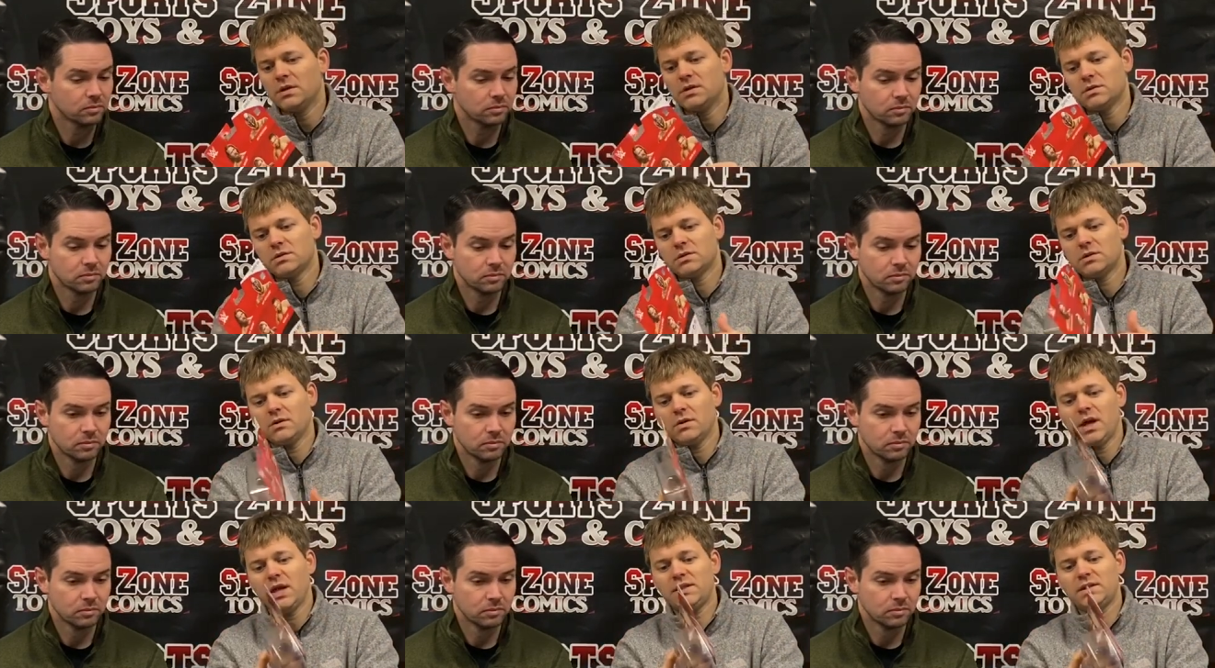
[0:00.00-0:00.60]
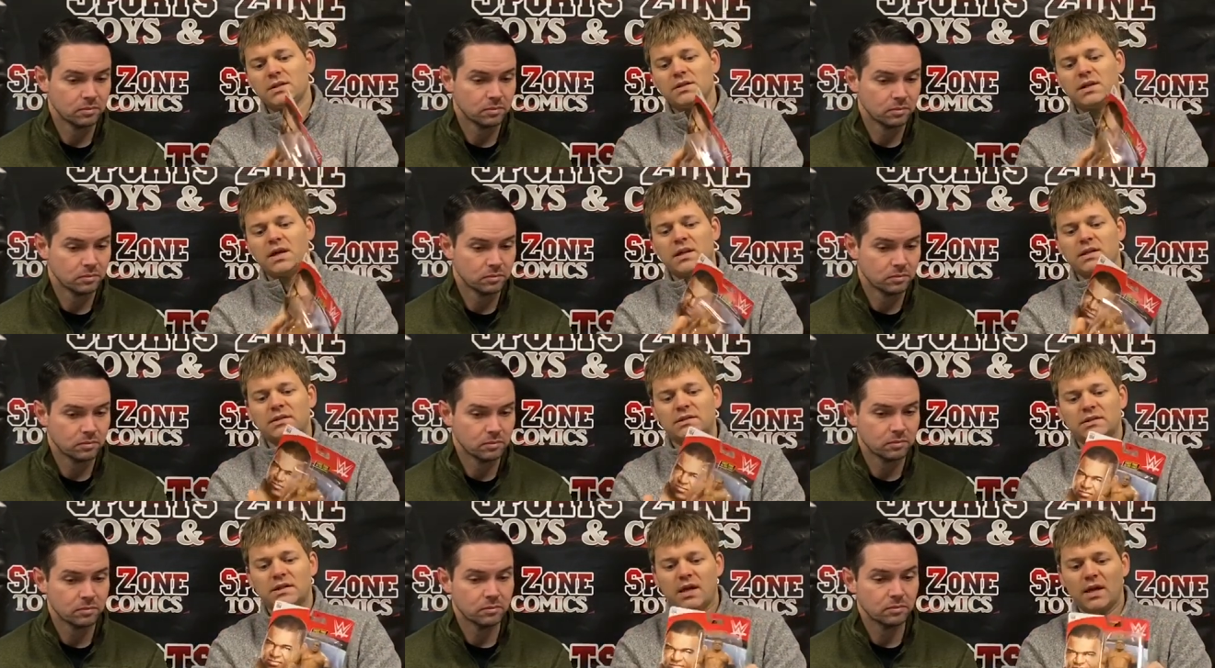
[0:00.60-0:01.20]
Speaker 1: So that's a
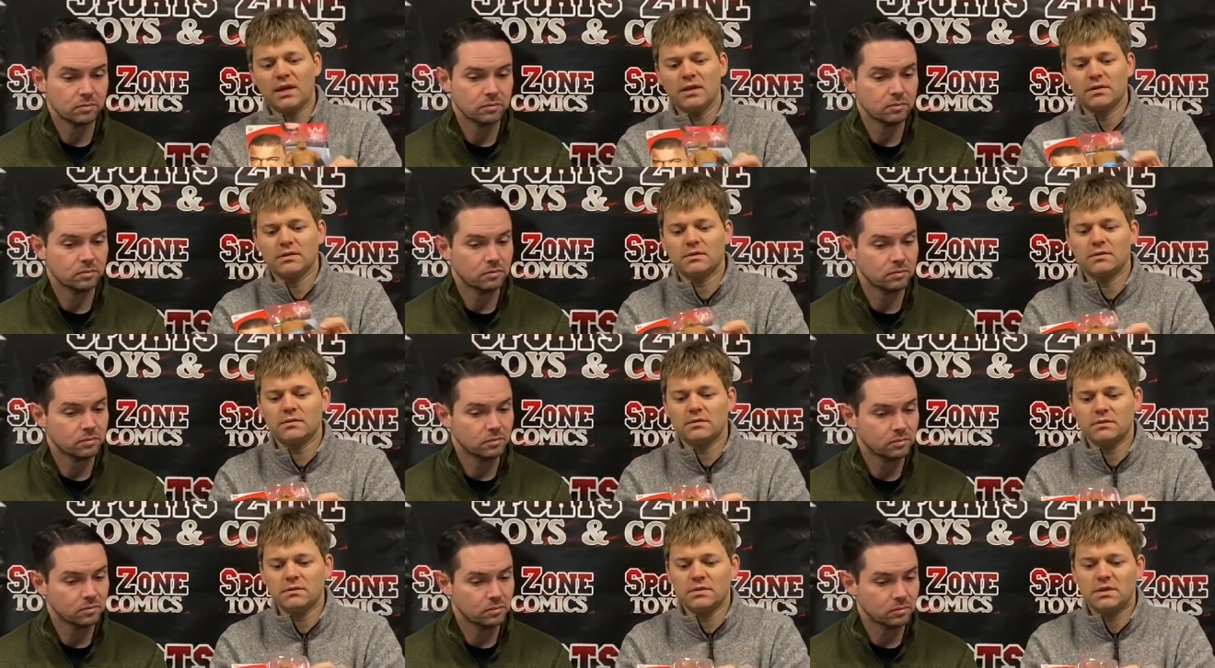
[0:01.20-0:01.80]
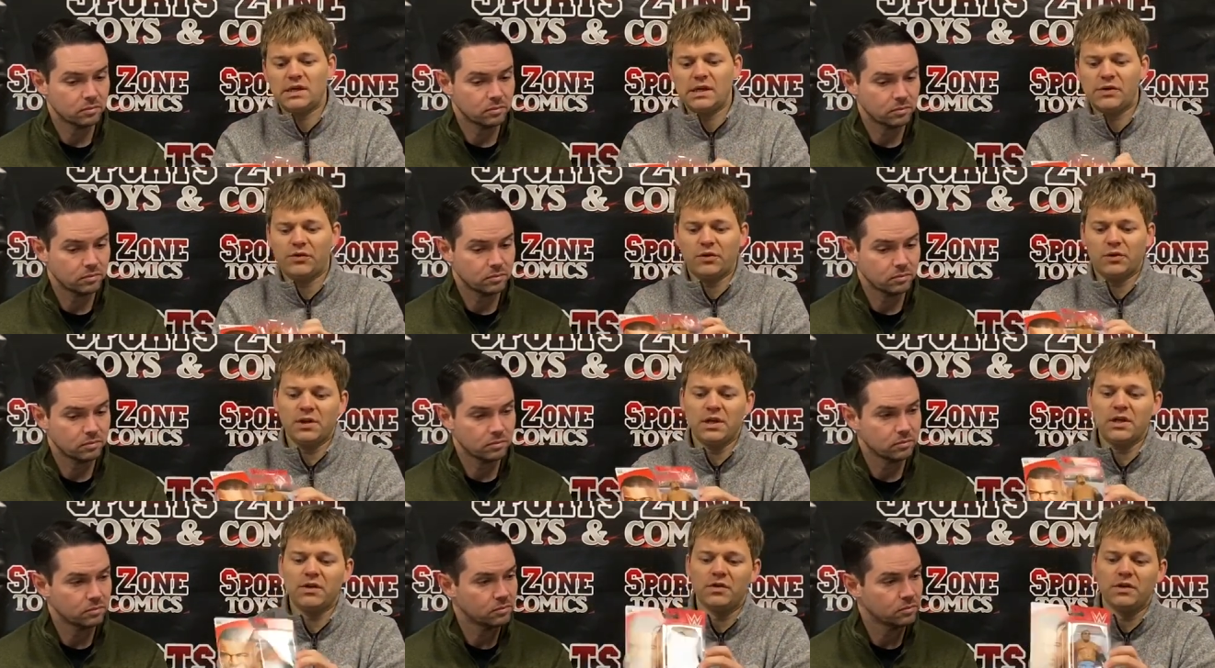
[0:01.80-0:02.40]
nice set. Keith
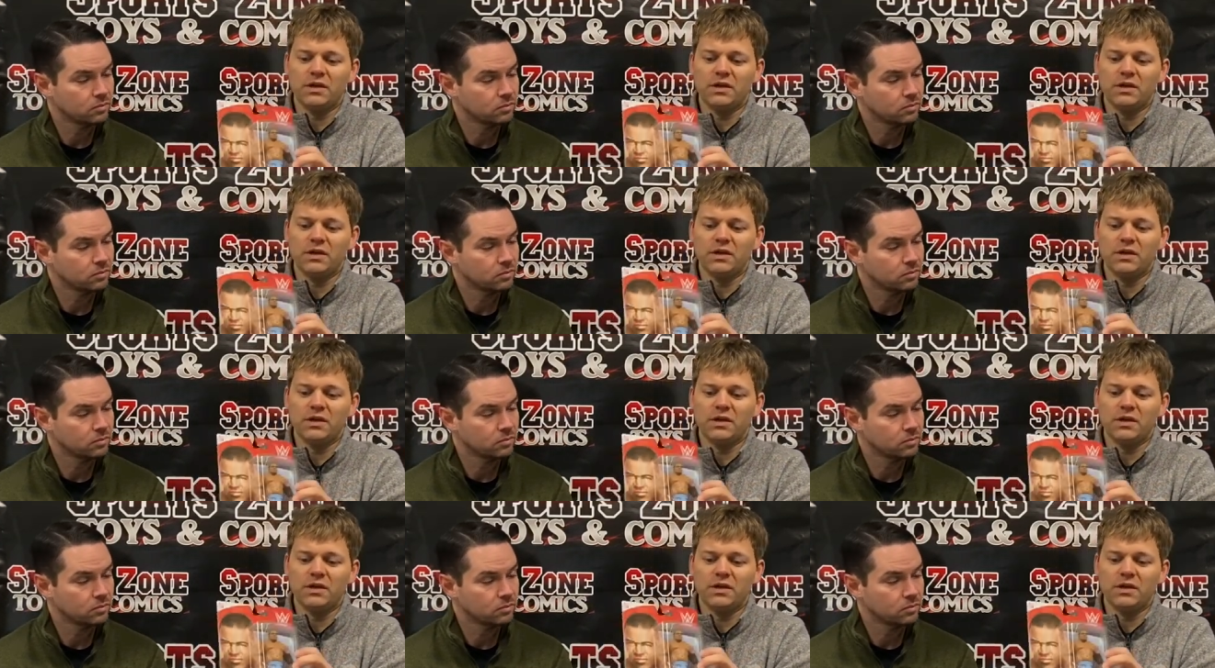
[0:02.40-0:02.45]
Lee,